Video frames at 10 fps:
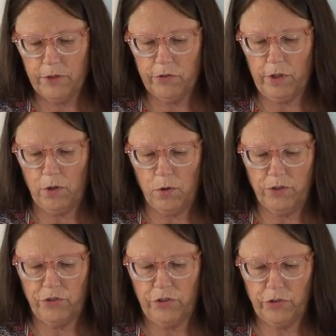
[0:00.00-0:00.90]
So we're
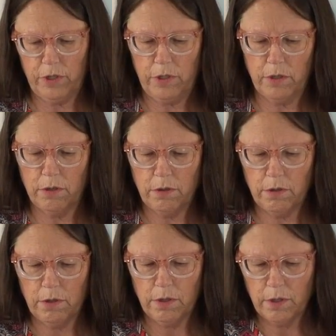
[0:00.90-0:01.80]
just going to
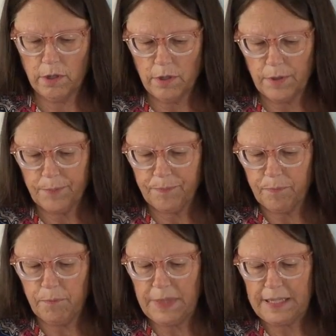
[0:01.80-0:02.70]

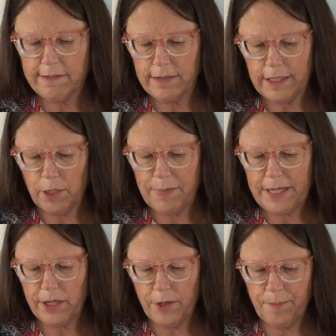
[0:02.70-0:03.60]
mix a little bit
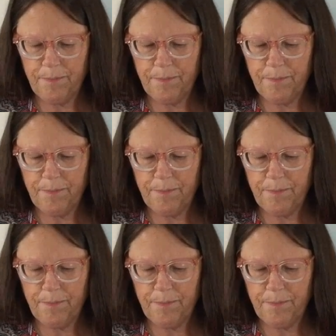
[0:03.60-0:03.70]
here.